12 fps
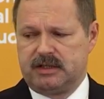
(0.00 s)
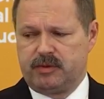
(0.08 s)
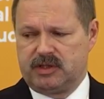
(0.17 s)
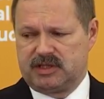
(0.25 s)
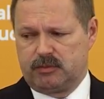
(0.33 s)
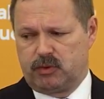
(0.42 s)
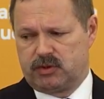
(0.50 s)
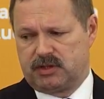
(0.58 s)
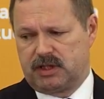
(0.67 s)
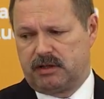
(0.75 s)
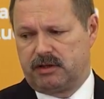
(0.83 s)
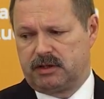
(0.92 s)
The
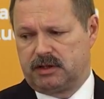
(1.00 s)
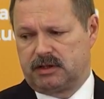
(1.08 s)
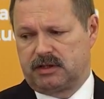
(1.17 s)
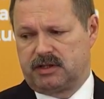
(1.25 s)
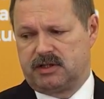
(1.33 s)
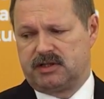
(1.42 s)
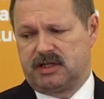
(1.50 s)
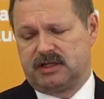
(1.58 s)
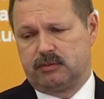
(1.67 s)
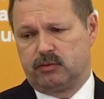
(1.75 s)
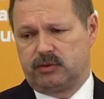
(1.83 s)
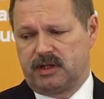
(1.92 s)
goals that the world
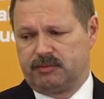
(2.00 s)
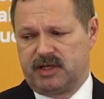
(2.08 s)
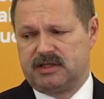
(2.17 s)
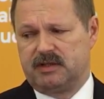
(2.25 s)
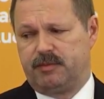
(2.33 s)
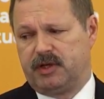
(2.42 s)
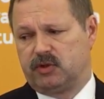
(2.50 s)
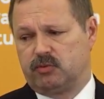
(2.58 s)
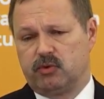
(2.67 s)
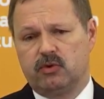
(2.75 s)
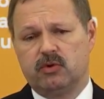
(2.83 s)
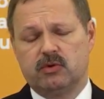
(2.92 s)
has and
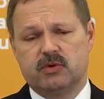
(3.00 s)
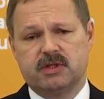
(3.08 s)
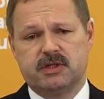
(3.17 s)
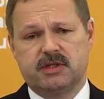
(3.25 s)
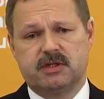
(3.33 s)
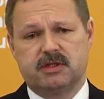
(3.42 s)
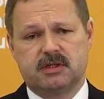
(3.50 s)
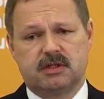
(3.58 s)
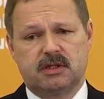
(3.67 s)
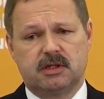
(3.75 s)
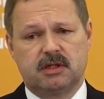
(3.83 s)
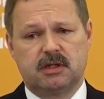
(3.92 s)
Russia
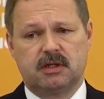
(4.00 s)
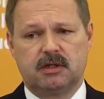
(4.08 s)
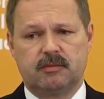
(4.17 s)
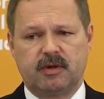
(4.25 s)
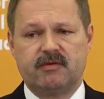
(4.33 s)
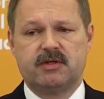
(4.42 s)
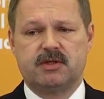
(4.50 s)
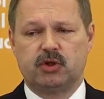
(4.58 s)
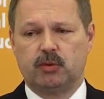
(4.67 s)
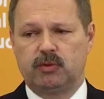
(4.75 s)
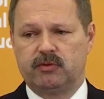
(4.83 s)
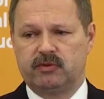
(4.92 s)
has
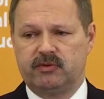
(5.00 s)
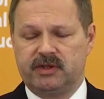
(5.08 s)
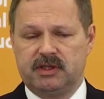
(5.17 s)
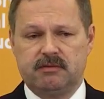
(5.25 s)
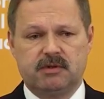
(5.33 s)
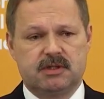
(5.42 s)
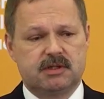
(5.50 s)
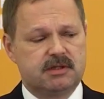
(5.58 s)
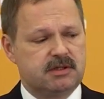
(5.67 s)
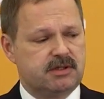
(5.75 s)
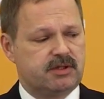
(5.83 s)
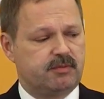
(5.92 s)
is
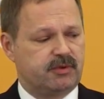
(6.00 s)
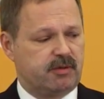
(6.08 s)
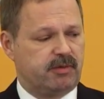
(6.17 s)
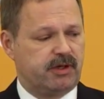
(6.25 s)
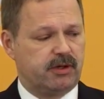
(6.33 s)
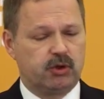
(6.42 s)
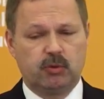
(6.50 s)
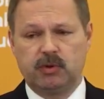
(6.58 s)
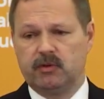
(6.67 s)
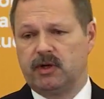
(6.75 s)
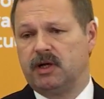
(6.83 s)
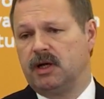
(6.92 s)
to improve
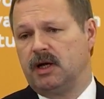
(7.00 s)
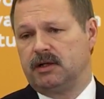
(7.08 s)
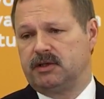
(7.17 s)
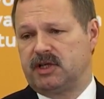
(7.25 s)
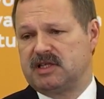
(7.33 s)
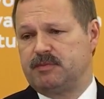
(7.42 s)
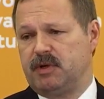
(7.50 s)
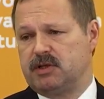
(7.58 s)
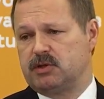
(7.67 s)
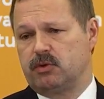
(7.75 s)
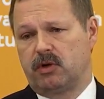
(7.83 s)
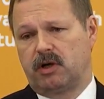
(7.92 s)
efficiency,
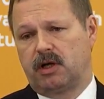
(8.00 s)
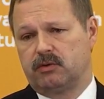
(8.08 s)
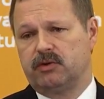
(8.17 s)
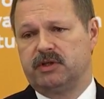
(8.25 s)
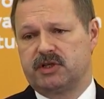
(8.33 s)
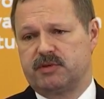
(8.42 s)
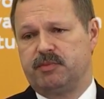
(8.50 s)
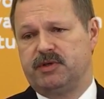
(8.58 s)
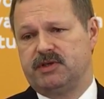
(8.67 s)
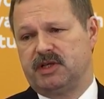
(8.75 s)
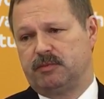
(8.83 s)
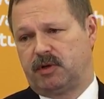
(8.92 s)
fuel efficiency,
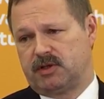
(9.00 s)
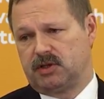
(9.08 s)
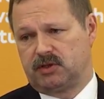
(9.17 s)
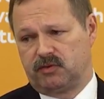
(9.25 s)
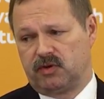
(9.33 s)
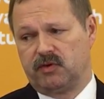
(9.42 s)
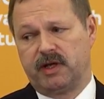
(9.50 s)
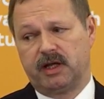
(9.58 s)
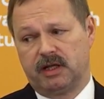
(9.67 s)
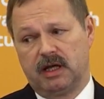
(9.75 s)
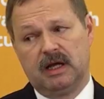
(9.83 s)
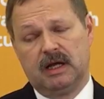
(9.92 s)
by 30,
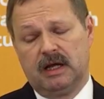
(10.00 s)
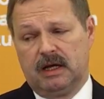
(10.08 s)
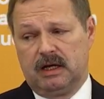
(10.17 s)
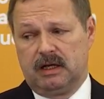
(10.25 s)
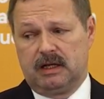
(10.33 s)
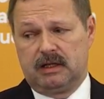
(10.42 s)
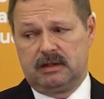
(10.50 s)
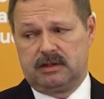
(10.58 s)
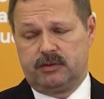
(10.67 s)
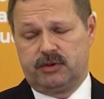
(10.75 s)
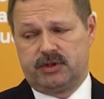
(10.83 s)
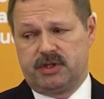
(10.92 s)
40, or even
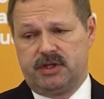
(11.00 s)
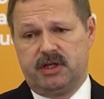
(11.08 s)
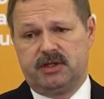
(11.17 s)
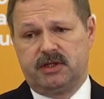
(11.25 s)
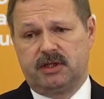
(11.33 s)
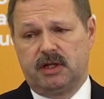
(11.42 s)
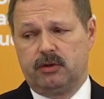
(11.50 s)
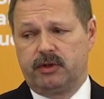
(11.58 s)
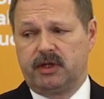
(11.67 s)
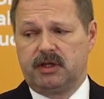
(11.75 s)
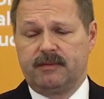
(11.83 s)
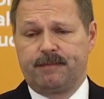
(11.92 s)
50% by
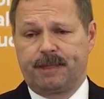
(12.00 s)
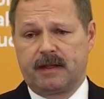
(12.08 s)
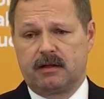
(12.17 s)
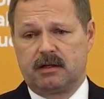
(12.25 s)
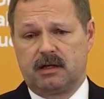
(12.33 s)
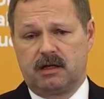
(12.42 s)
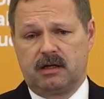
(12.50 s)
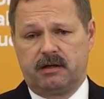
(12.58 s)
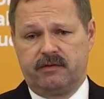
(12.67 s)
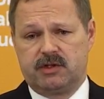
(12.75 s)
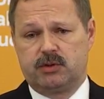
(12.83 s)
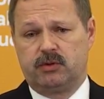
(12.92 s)

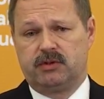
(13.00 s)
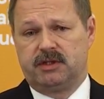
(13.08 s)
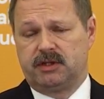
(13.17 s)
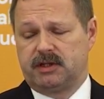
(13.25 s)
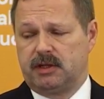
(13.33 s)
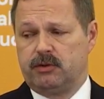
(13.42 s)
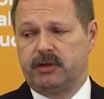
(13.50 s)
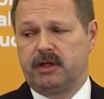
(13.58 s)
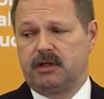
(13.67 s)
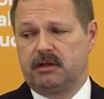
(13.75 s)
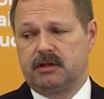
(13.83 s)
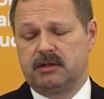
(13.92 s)
2035.
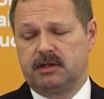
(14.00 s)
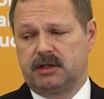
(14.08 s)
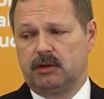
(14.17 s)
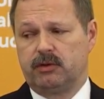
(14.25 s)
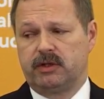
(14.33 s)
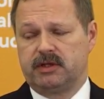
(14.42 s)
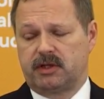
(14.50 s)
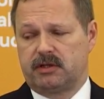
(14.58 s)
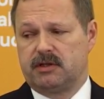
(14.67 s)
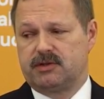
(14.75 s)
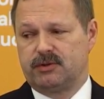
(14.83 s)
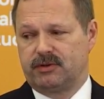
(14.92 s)

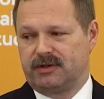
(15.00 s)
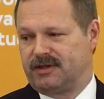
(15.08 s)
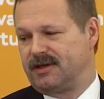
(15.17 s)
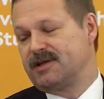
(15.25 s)
The